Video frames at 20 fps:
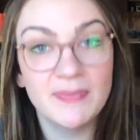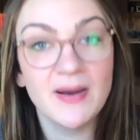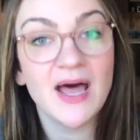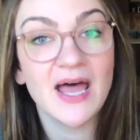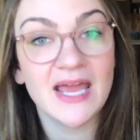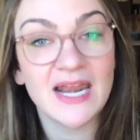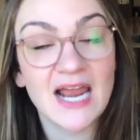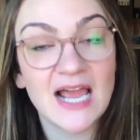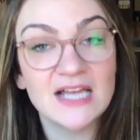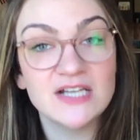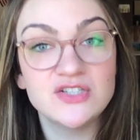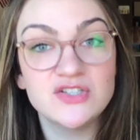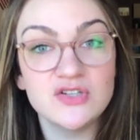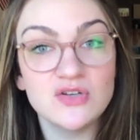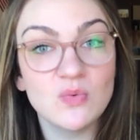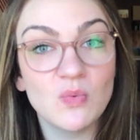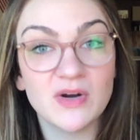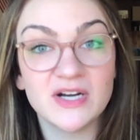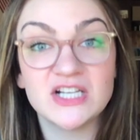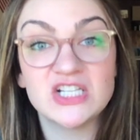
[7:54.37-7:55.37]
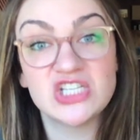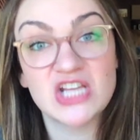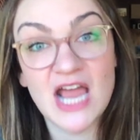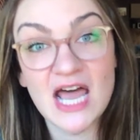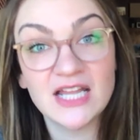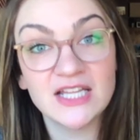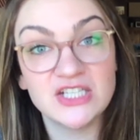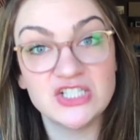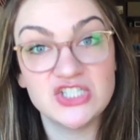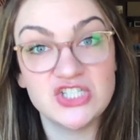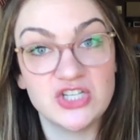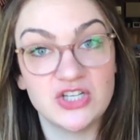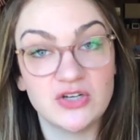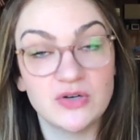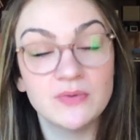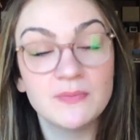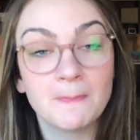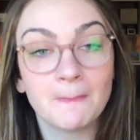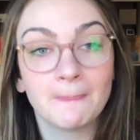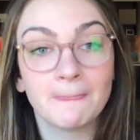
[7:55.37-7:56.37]
but I do want to challenge
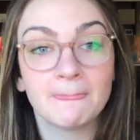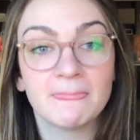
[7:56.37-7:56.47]
you